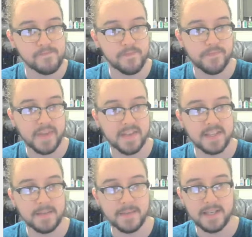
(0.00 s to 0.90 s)
is
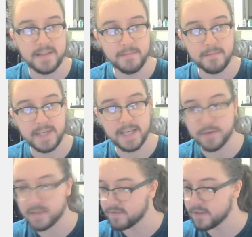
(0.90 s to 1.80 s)
going to be being able
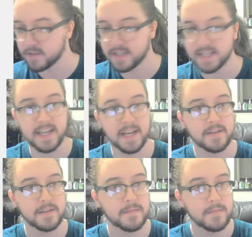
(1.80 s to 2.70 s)
to fill the
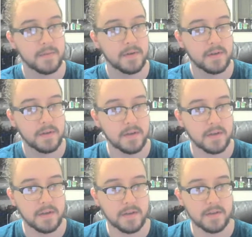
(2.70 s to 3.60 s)
encounter.
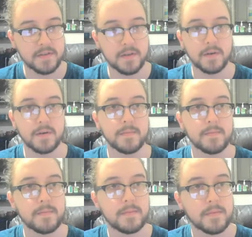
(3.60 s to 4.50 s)
So
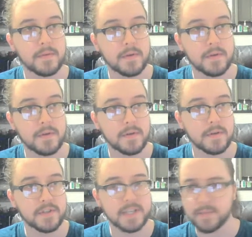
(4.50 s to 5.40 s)

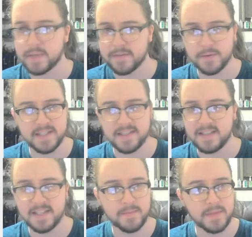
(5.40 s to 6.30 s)
there's a couple different ways to
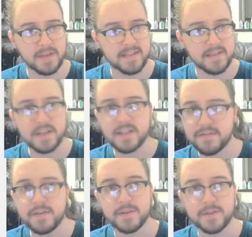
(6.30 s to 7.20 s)
see it, but let's look at the
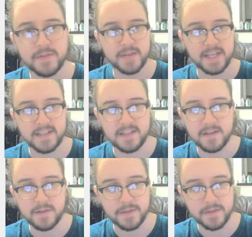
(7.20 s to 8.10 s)
filters first. toggle
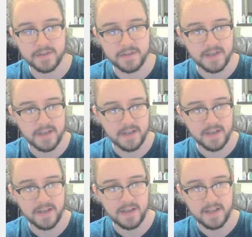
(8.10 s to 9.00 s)
the filters,
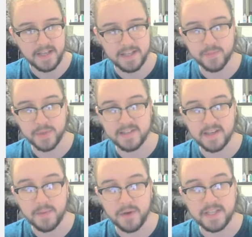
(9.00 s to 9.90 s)
and this brings
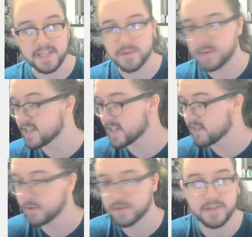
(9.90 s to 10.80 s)
up all the different ways I can
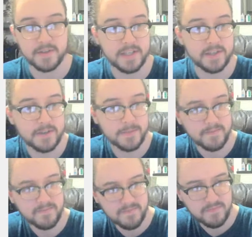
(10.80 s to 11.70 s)
filter the creatures.
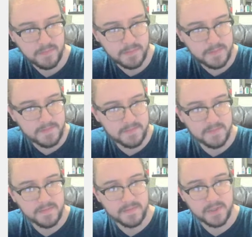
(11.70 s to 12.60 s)

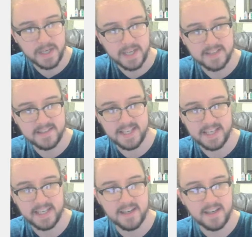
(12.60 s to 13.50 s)
So I could
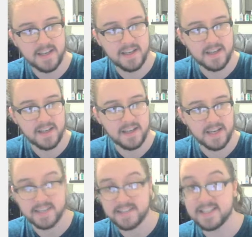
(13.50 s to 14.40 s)
say
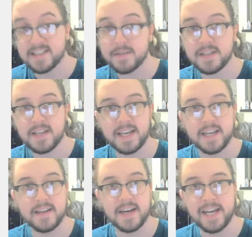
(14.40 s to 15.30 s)
something like,
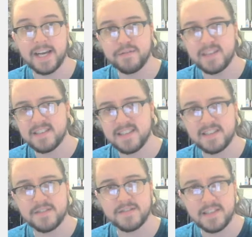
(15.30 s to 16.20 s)
I have this list
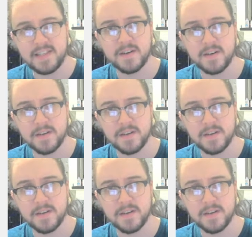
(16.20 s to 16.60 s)
of CR